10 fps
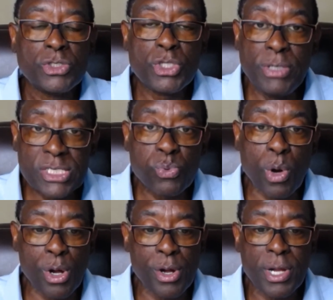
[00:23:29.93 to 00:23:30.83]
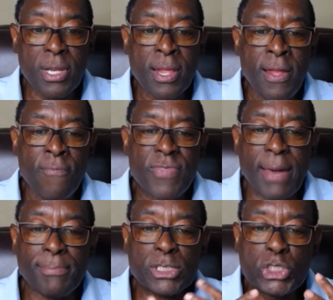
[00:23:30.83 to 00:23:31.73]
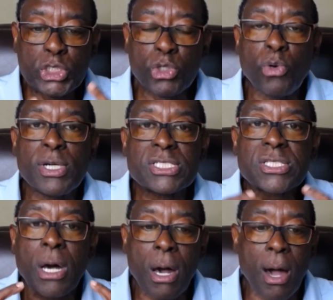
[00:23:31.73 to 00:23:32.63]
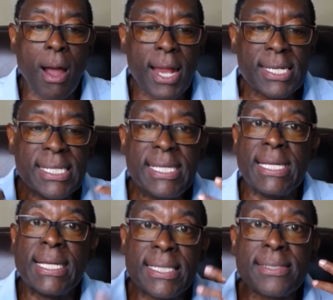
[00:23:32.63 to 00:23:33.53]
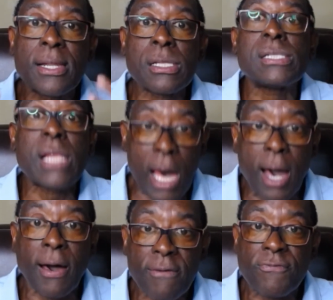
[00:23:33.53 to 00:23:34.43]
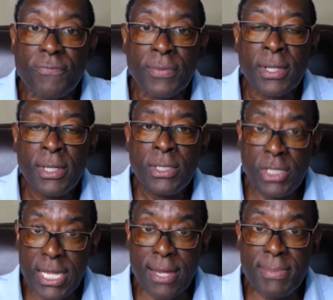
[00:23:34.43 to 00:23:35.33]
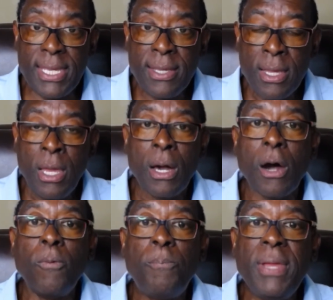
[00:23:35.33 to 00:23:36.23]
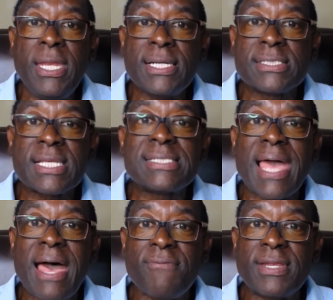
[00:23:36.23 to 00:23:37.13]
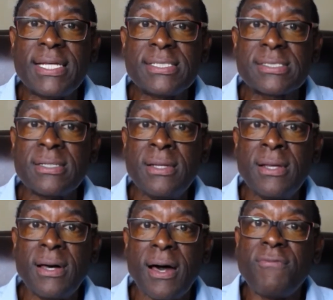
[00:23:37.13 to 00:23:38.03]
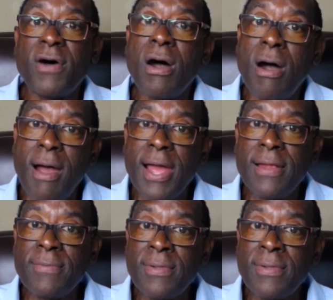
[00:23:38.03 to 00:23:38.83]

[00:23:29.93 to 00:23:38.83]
to his word that matures the heart in love. You hear me? Obedience is evidence of a heart